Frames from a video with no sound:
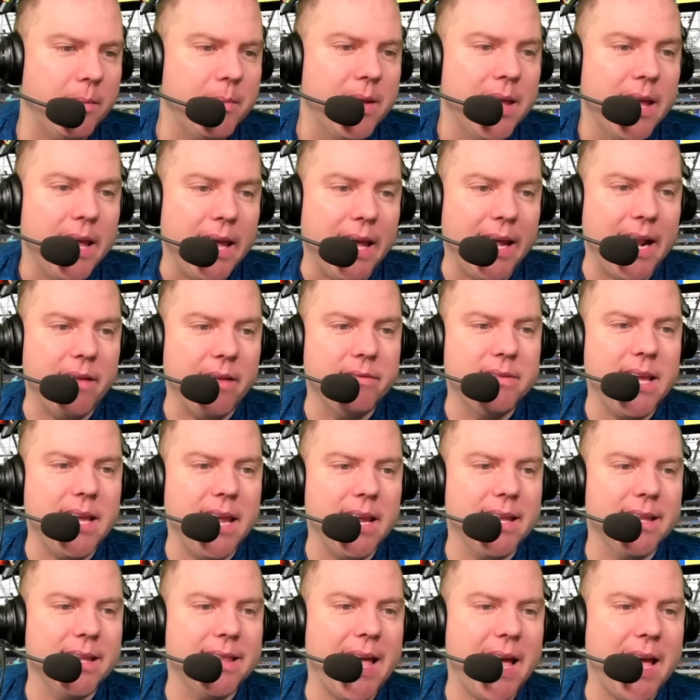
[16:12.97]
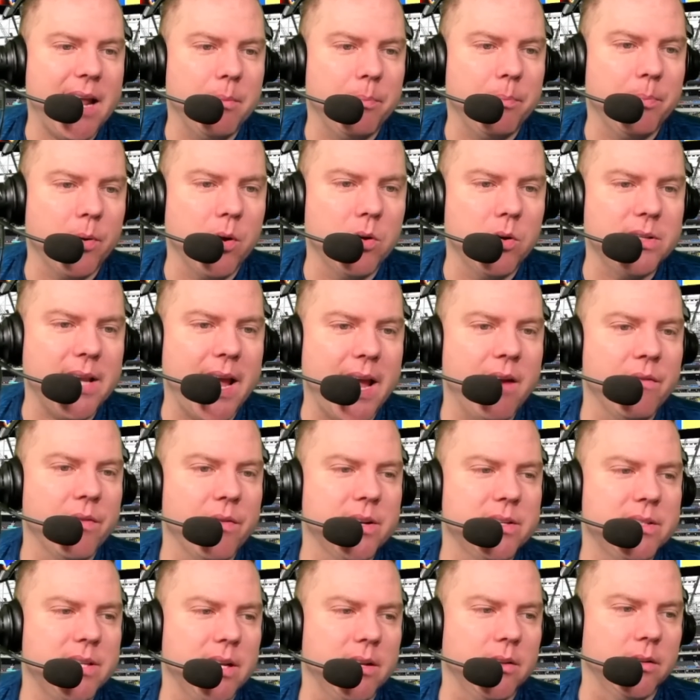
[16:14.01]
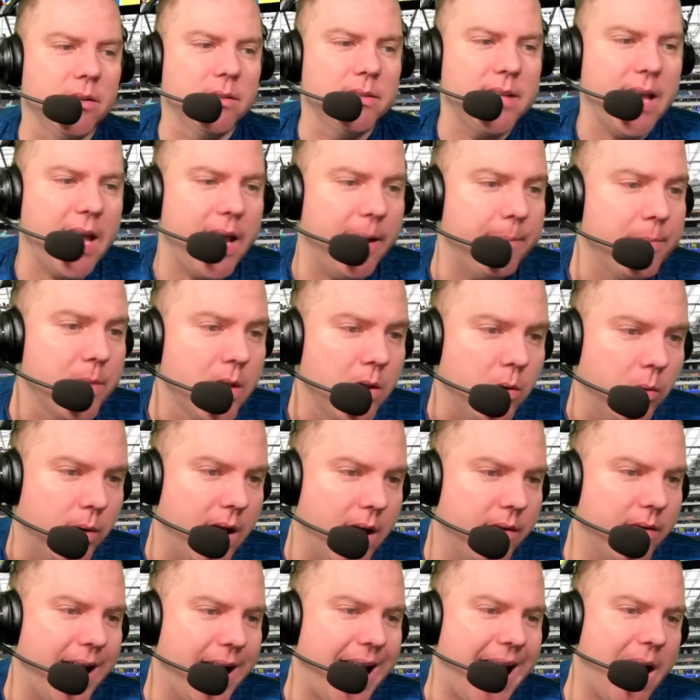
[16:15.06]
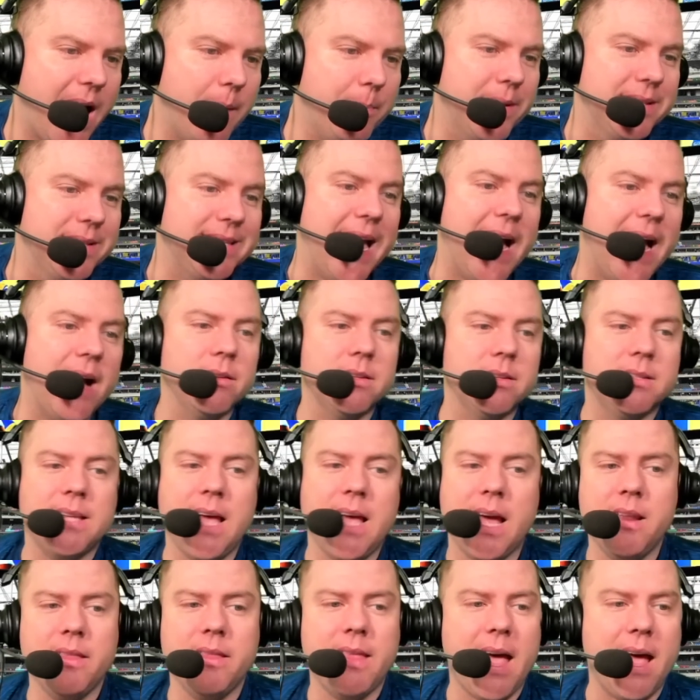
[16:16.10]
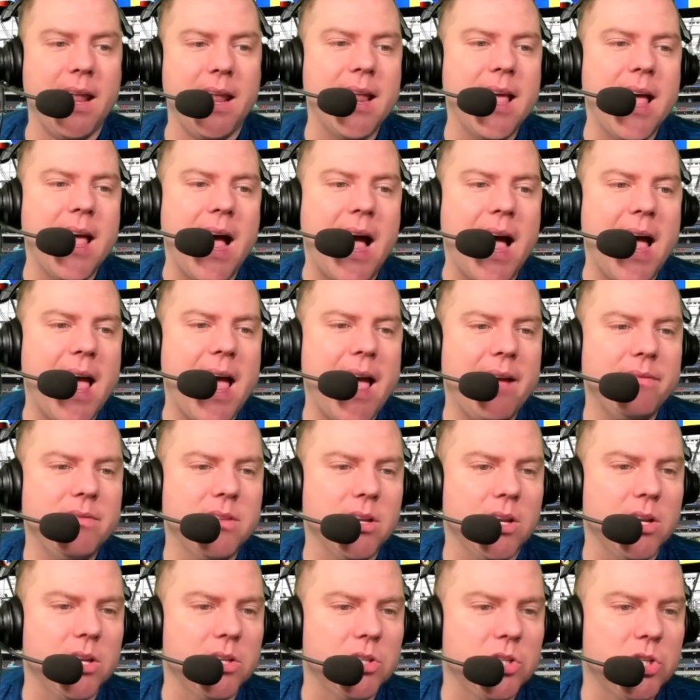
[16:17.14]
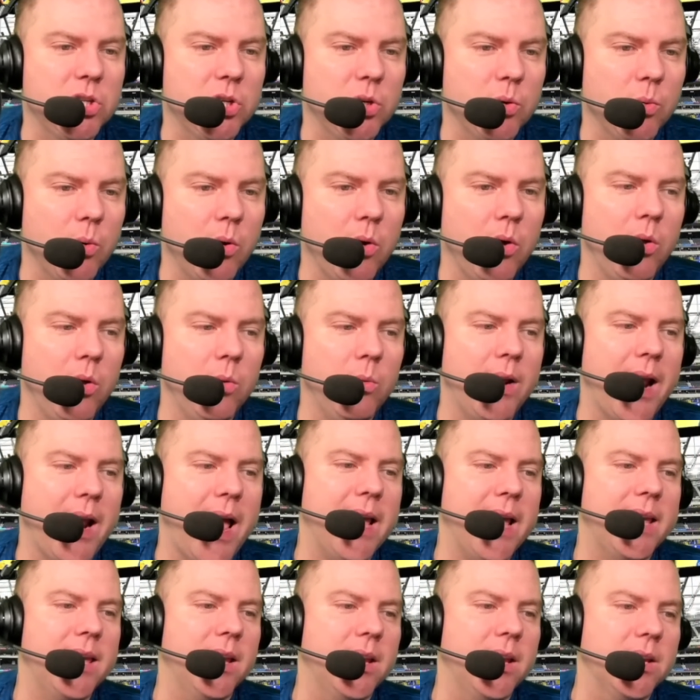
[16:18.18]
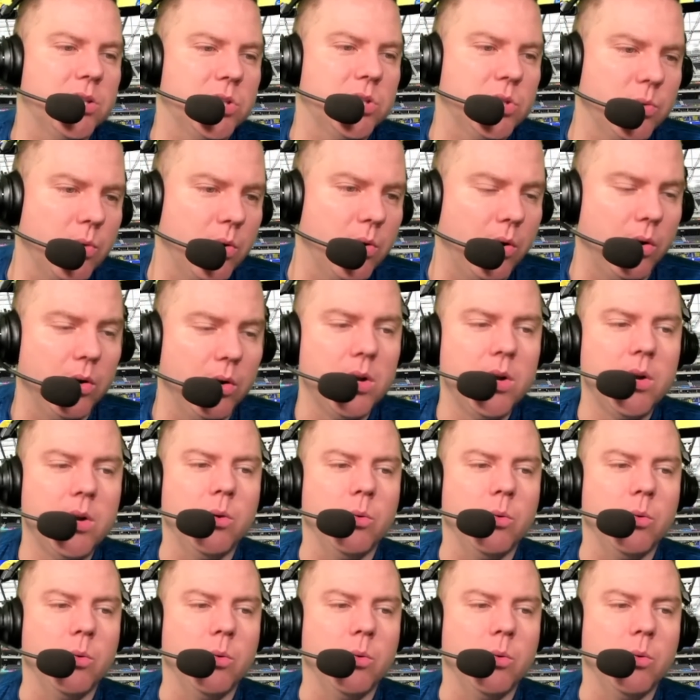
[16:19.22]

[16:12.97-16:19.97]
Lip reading: and I've taken that approach every single day. Whatever happens outside of that, I have to control what I can control.